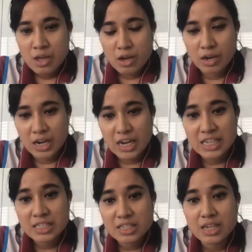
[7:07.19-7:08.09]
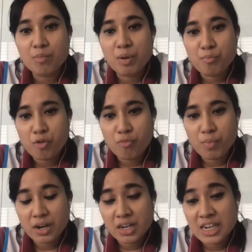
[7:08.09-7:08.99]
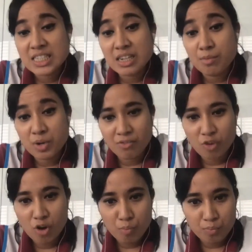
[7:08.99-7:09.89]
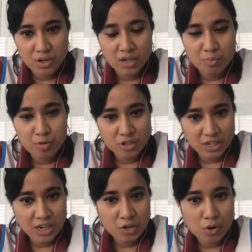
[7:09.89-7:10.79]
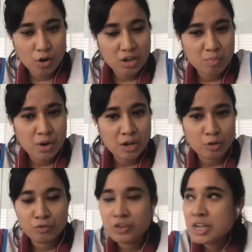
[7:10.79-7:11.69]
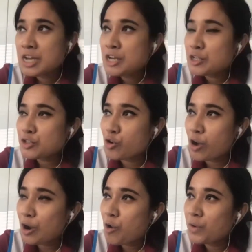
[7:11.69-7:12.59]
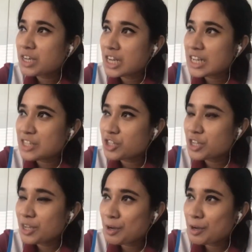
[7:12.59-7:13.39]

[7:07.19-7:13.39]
at least some improvement, at least some development in the project that you're already part of. So along with Kalenji,